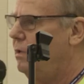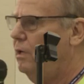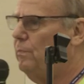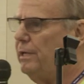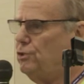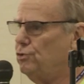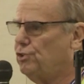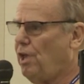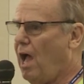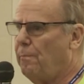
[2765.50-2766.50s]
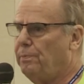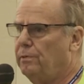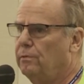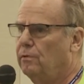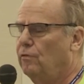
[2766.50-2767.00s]
It means you stop
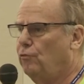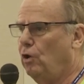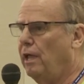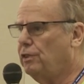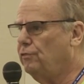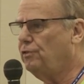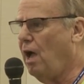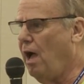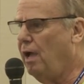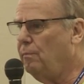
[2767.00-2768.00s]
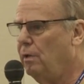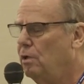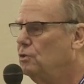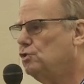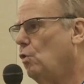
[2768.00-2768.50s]
for a length of time
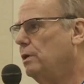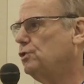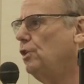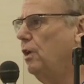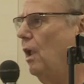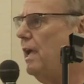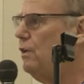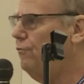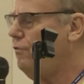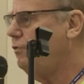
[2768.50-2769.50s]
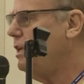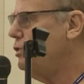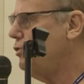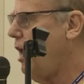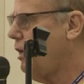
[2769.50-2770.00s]
so as to delay
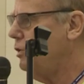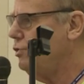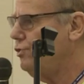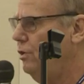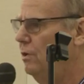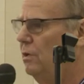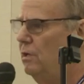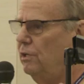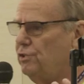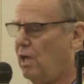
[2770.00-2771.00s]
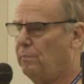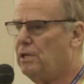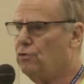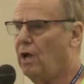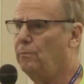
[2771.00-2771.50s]
15 seconds. Does that mean
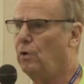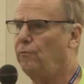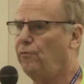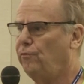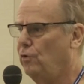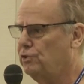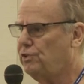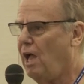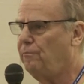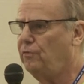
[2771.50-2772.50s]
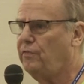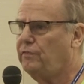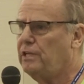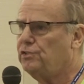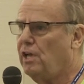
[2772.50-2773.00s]
you come to a full stop for
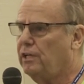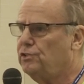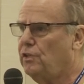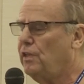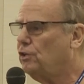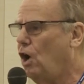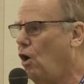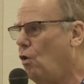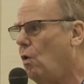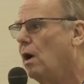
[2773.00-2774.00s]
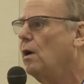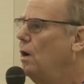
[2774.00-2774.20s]
15 seconds and then go?